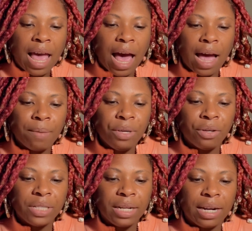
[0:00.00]
I'm
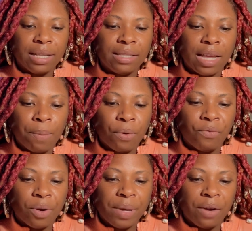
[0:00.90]
using an example
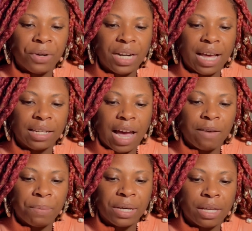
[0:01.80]
from everyday
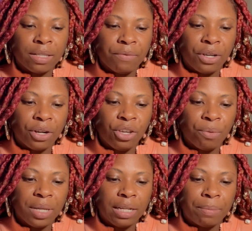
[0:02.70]
life because of your
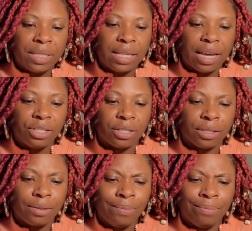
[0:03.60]
human
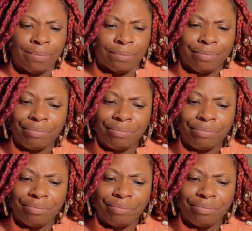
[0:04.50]
limitations. Mm.